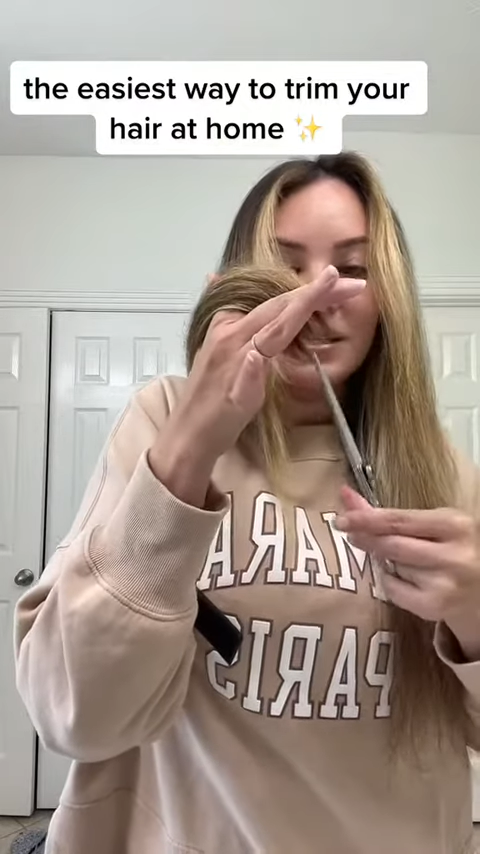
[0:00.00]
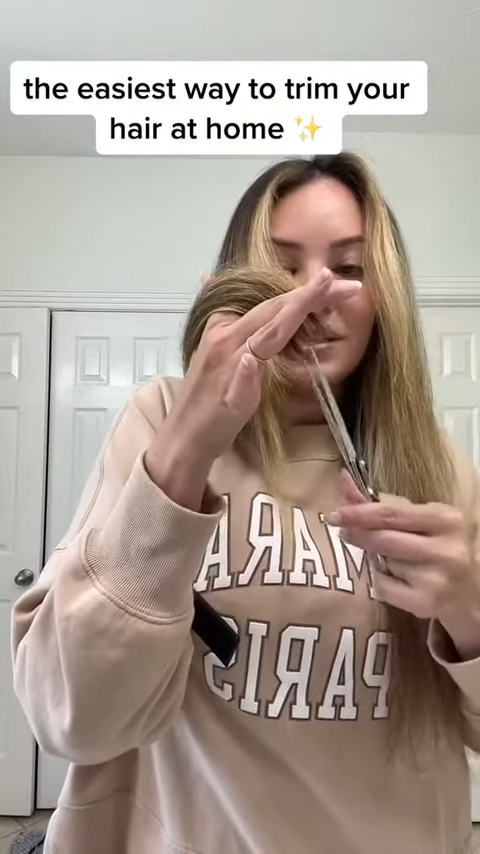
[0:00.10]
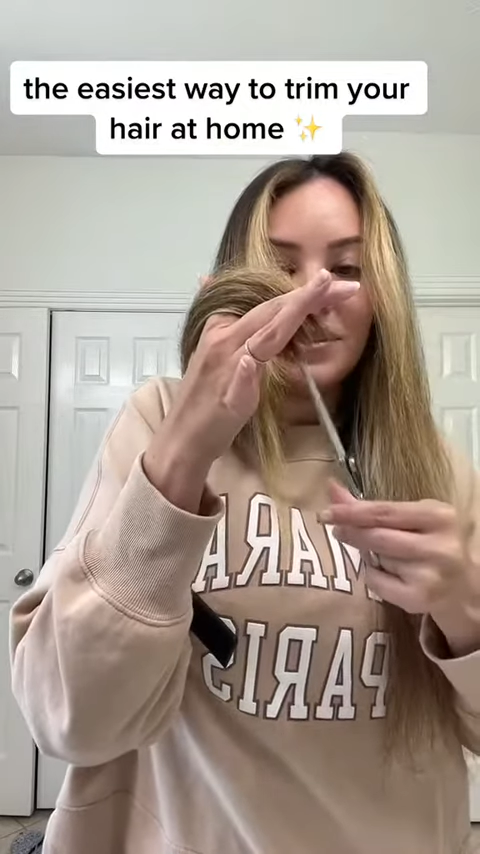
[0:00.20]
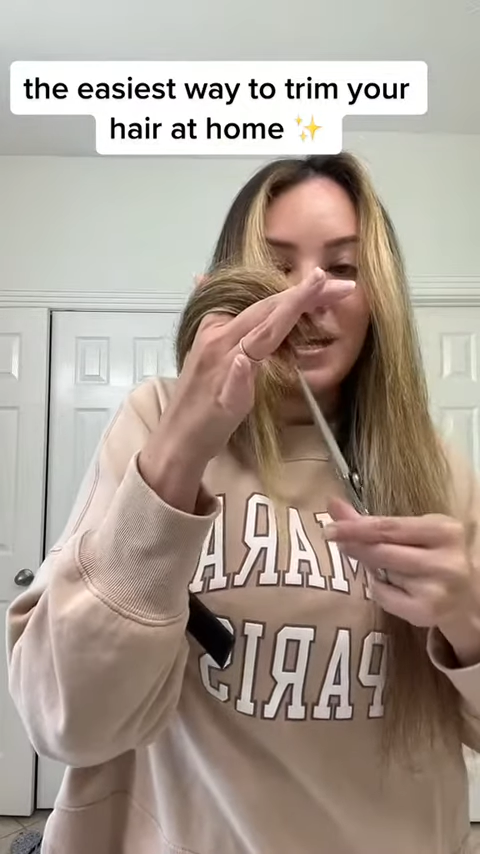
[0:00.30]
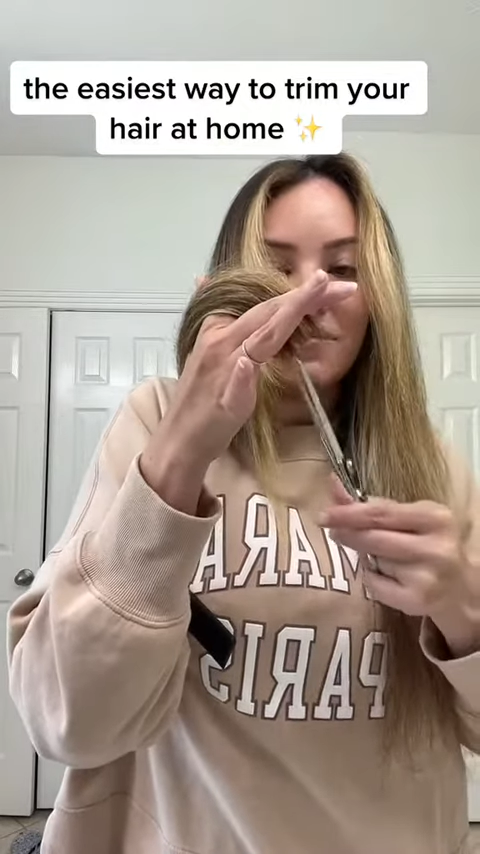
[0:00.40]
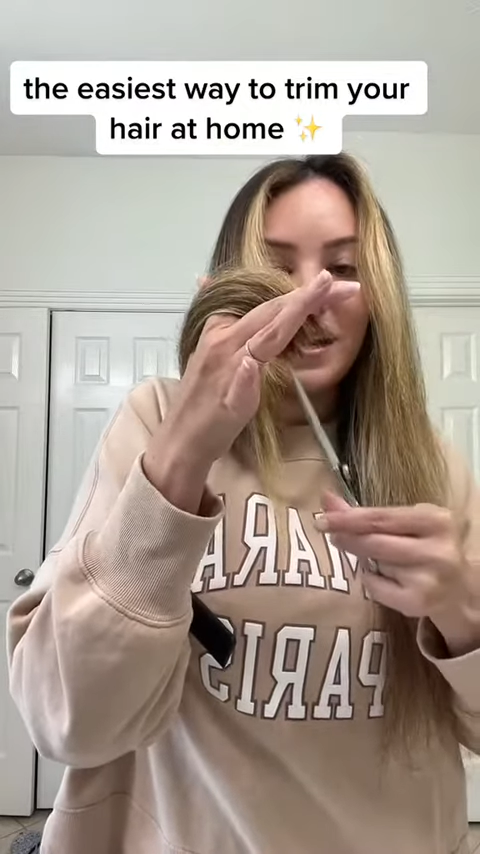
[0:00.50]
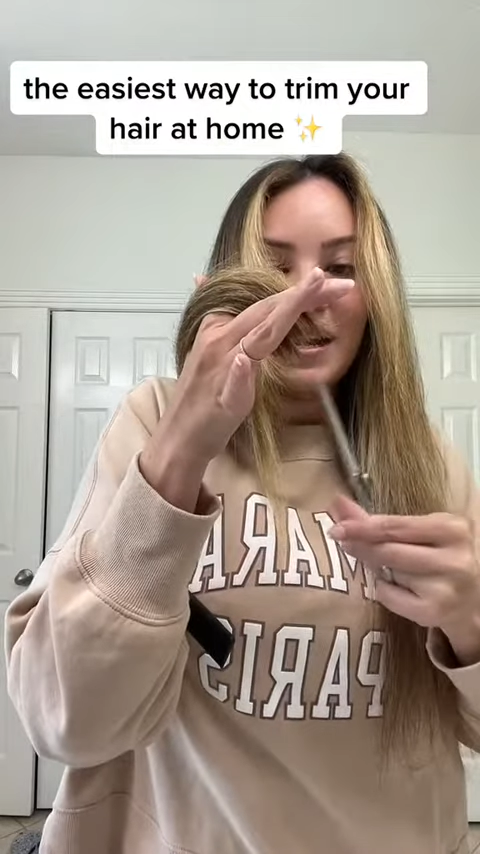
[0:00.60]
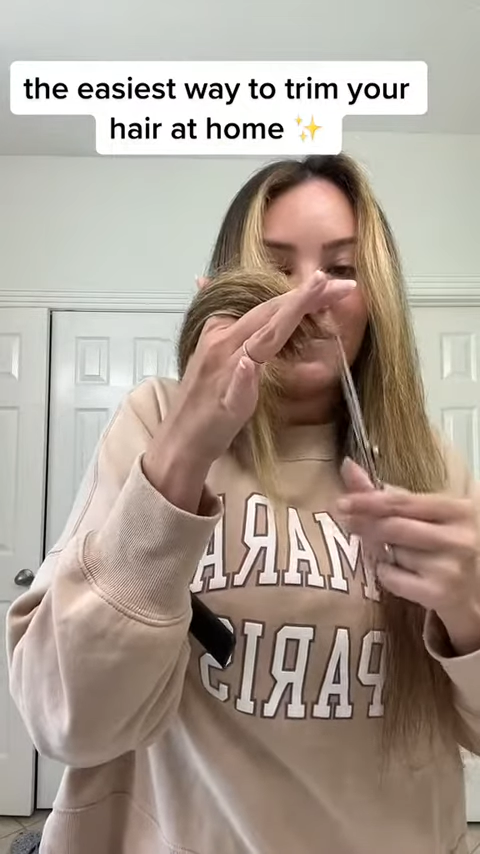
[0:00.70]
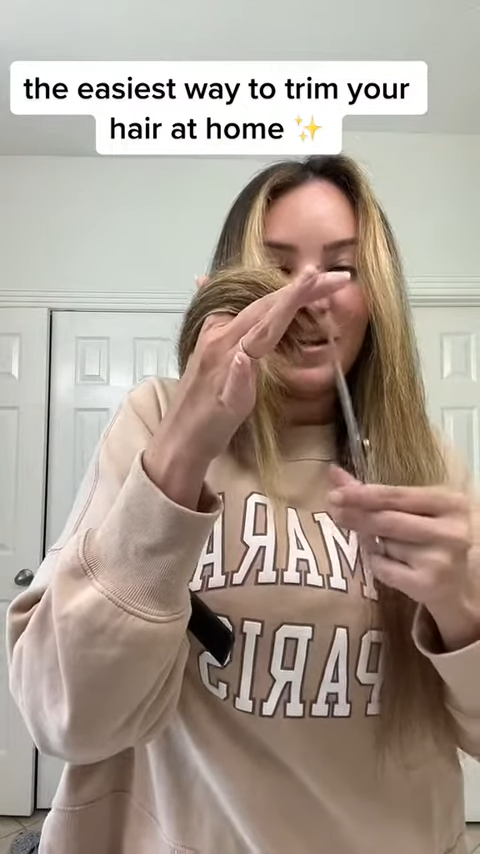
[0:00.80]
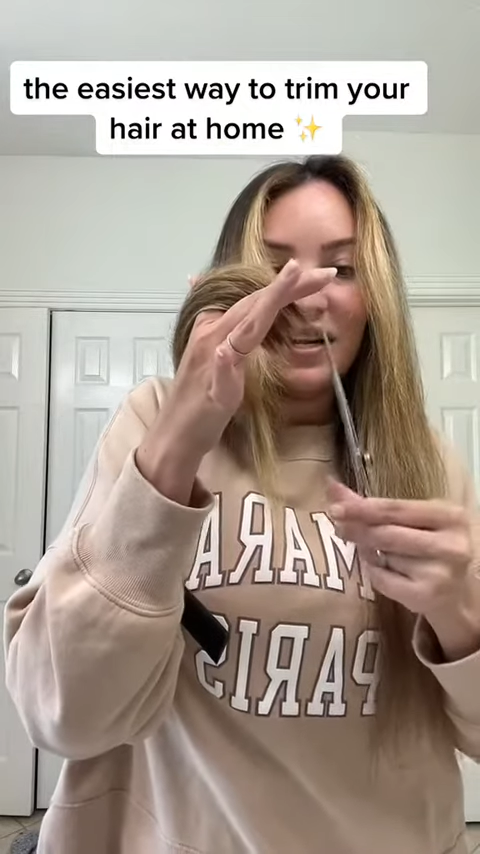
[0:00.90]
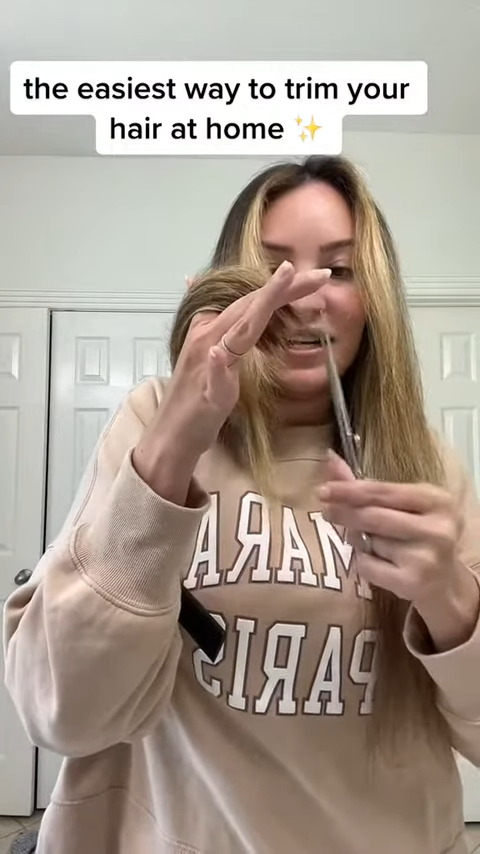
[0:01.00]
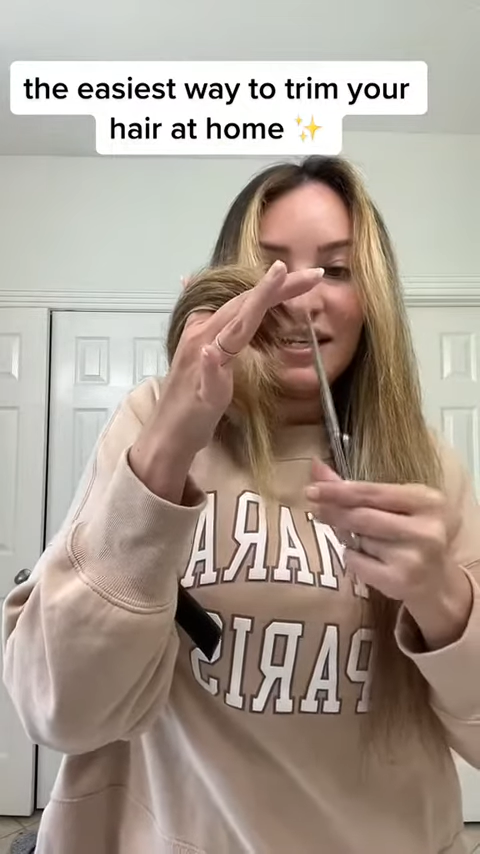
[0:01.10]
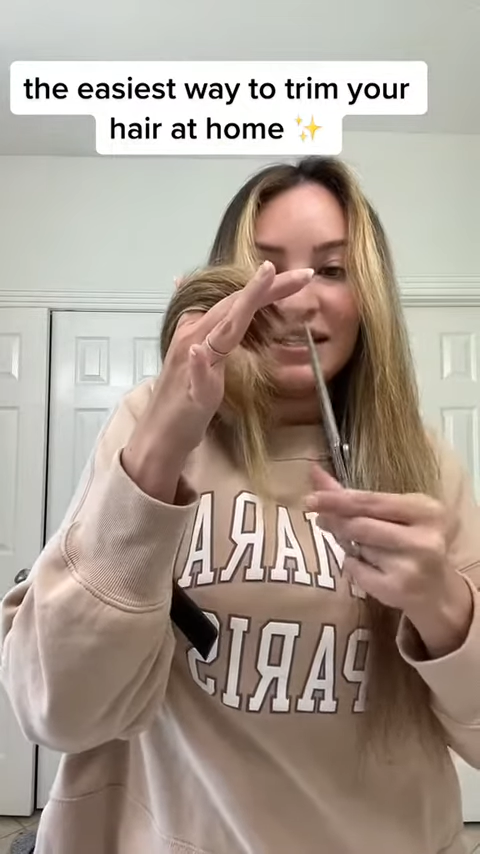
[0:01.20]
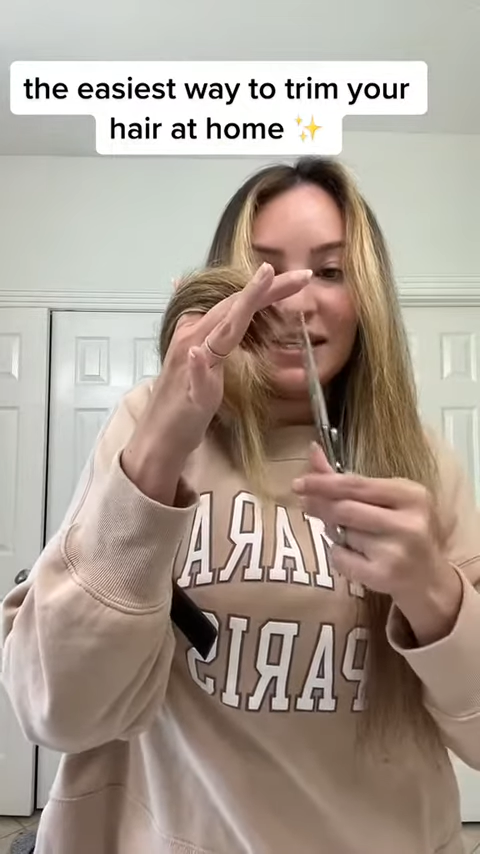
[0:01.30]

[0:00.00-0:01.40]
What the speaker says: So that way if there is